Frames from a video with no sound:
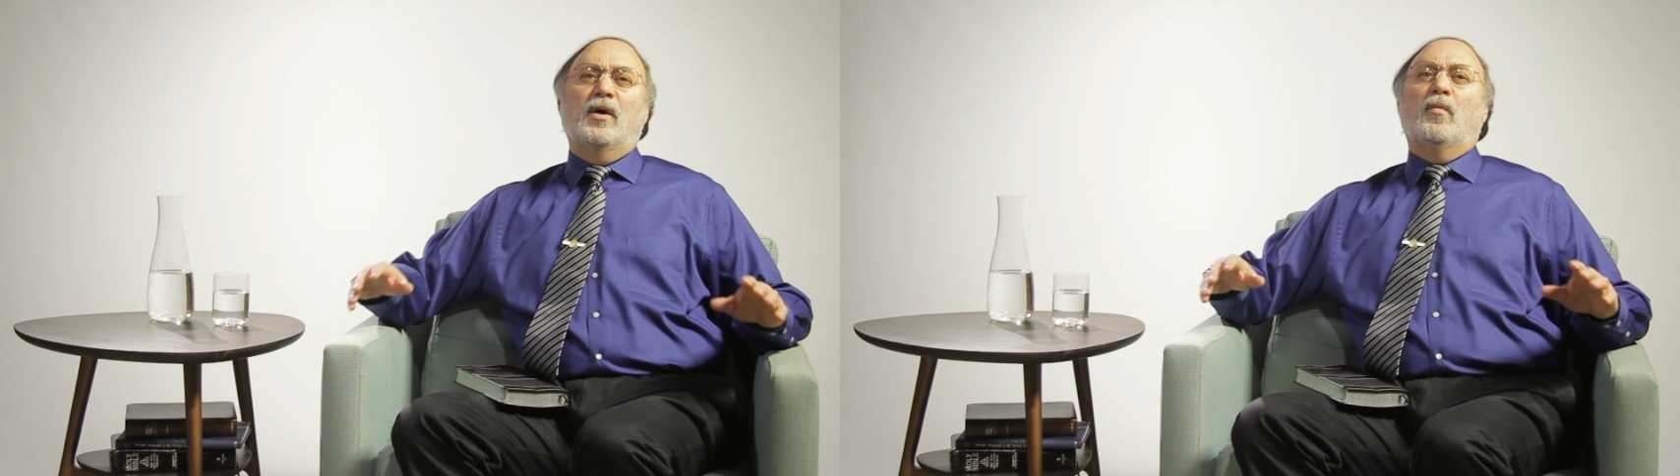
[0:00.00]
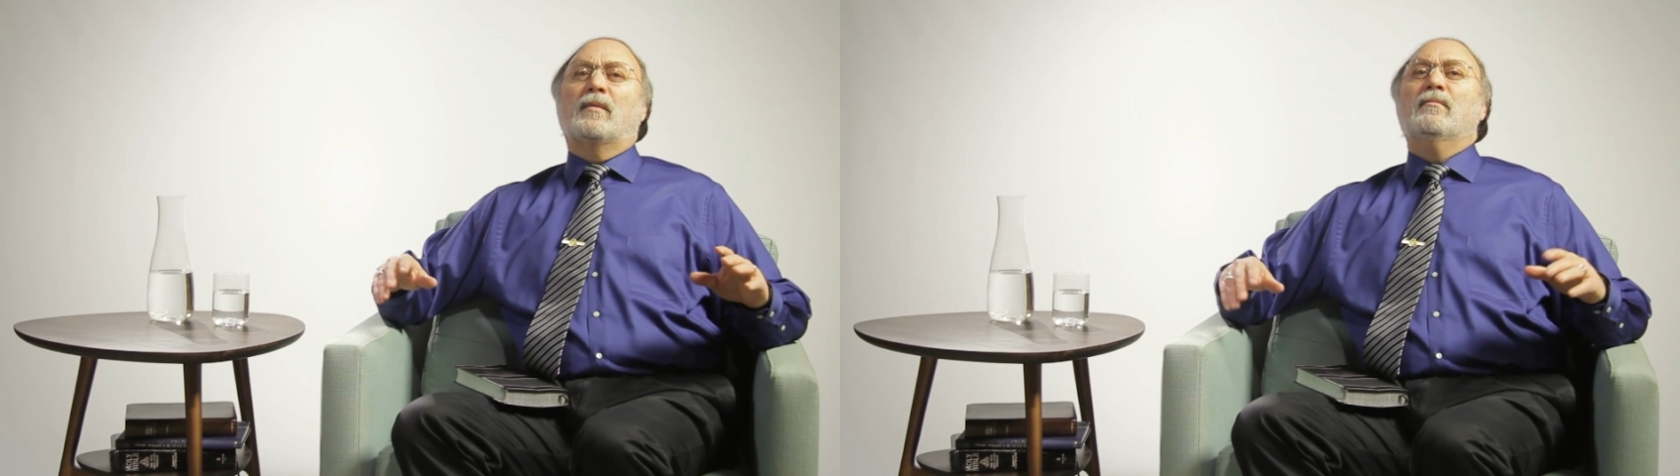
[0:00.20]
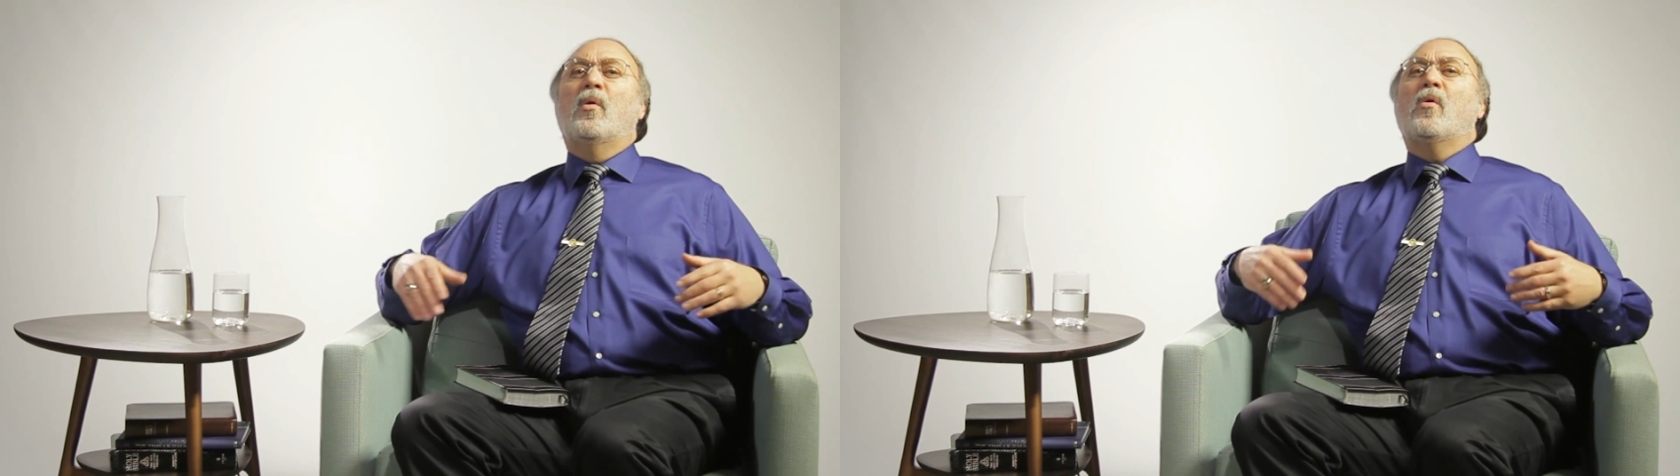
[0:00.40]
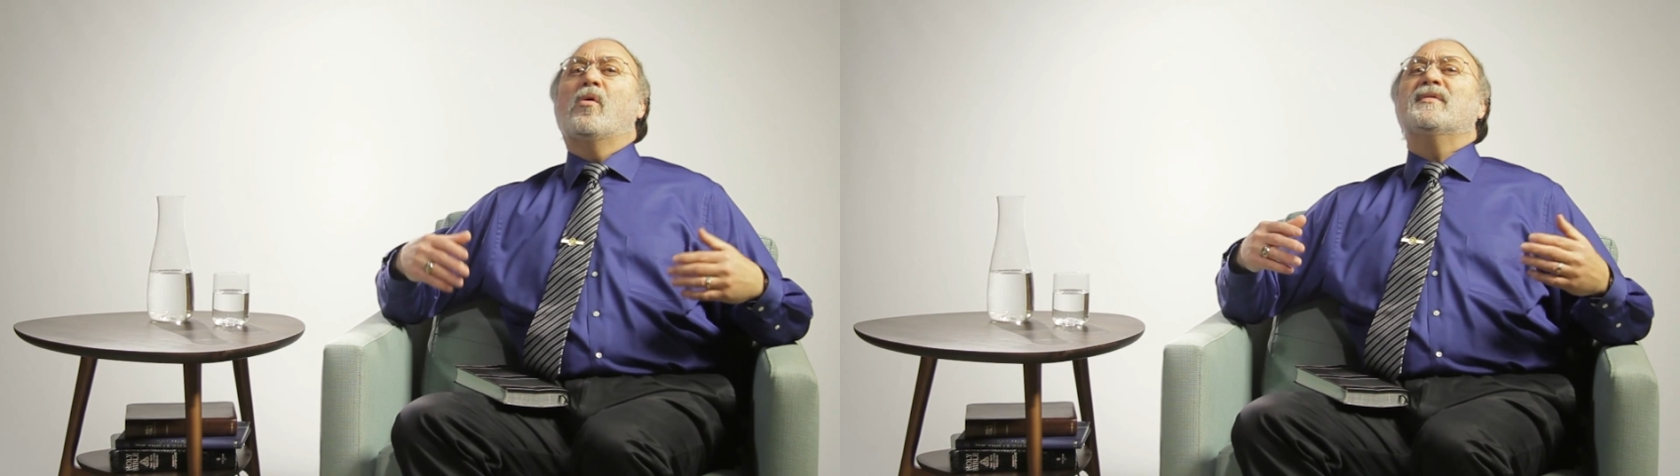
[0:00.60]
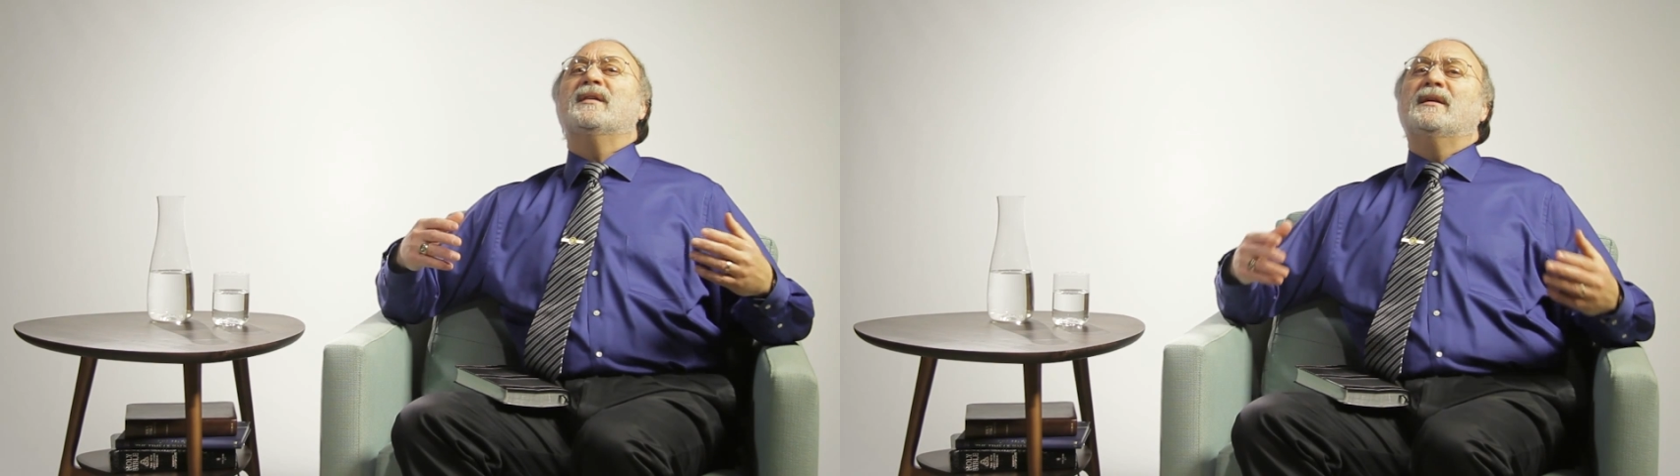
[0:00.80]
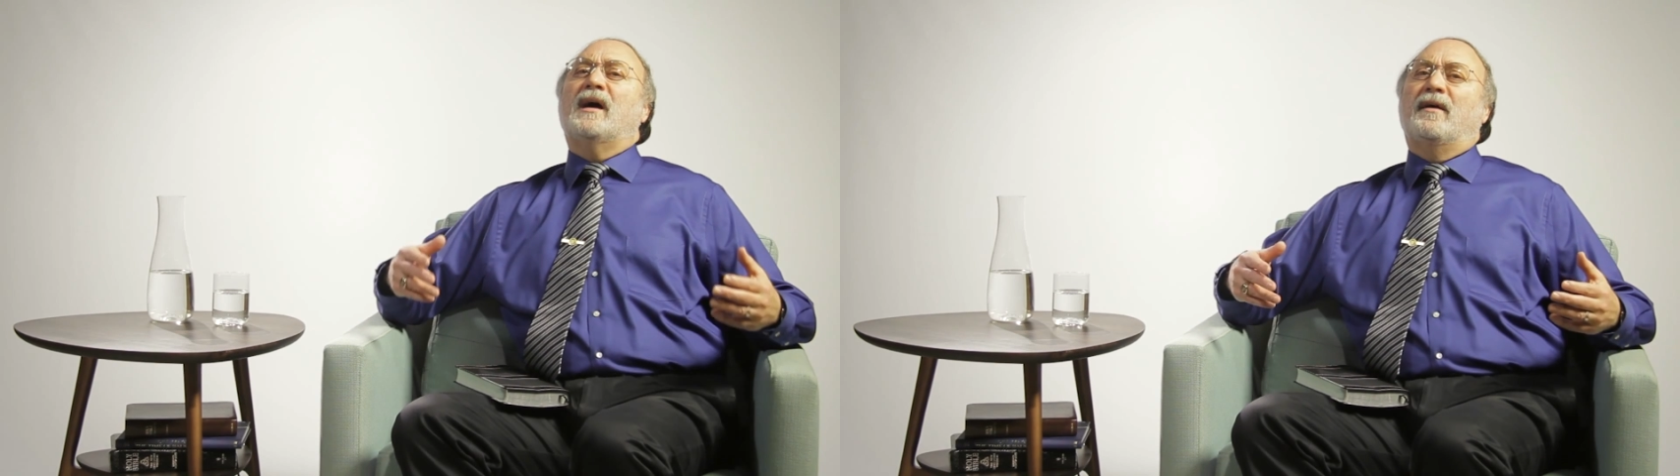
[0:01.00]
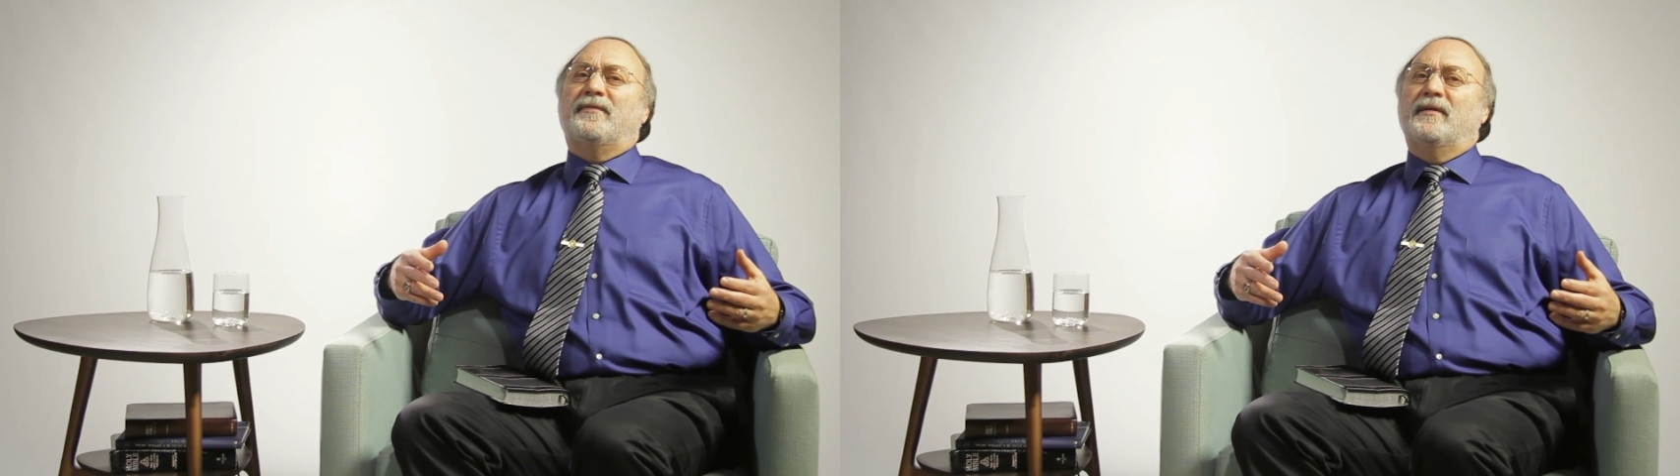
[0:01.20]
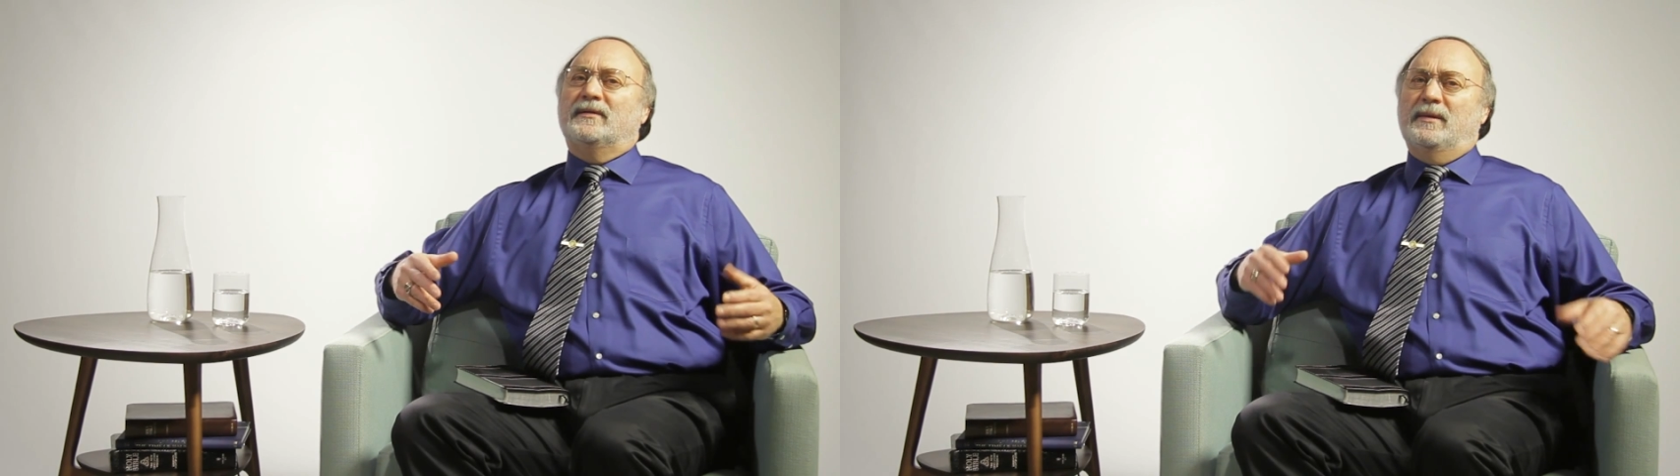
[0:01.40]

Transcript: were more than enough